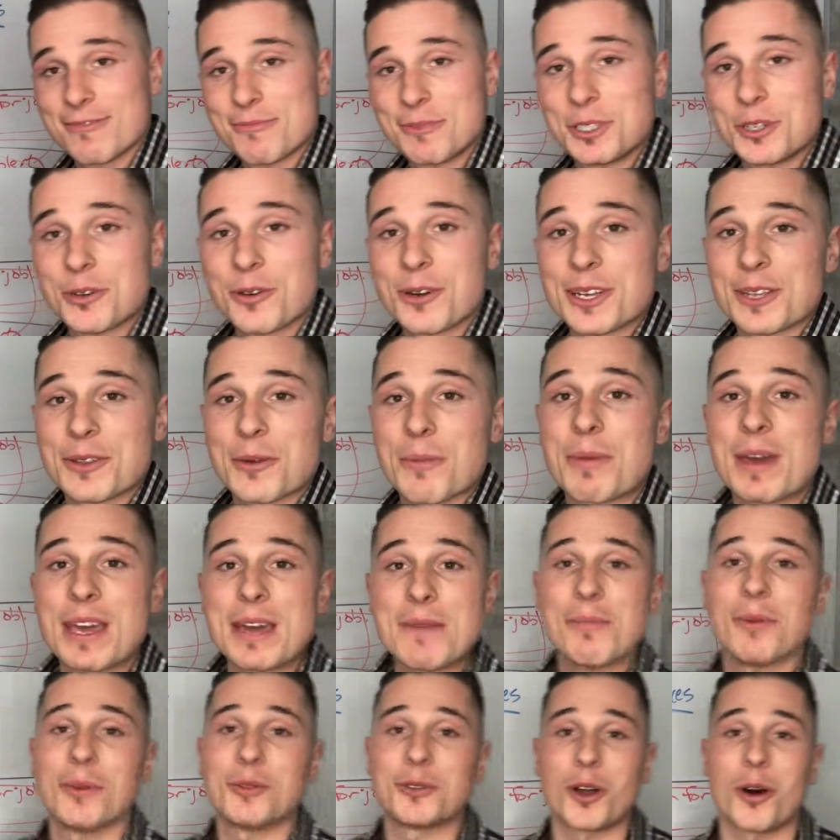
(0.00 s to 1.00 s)
Majority of the
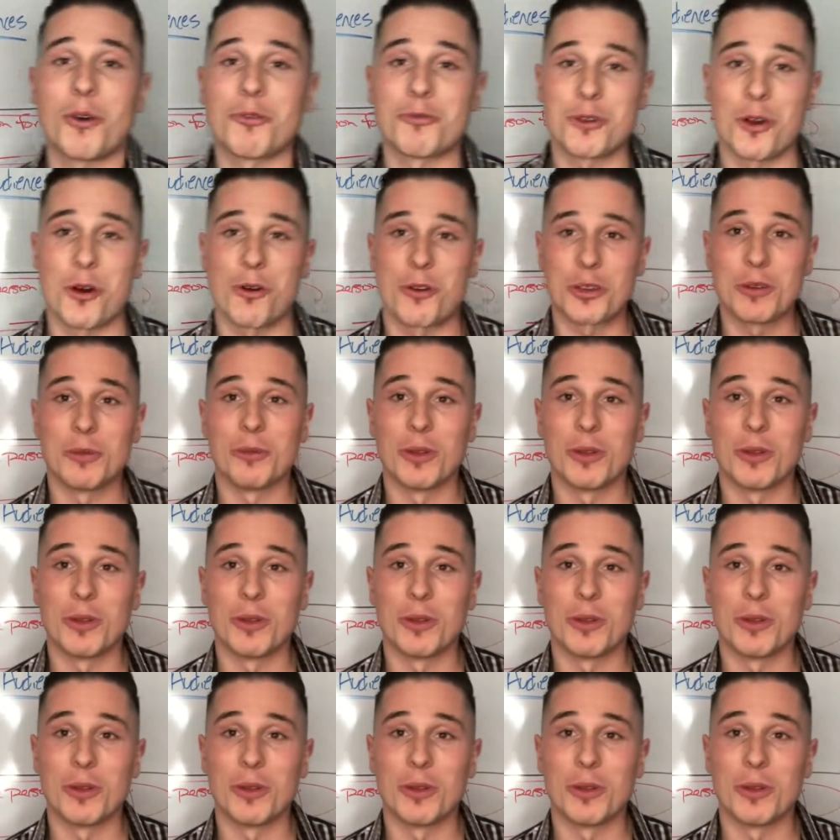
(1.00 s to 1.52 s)
people don't know you,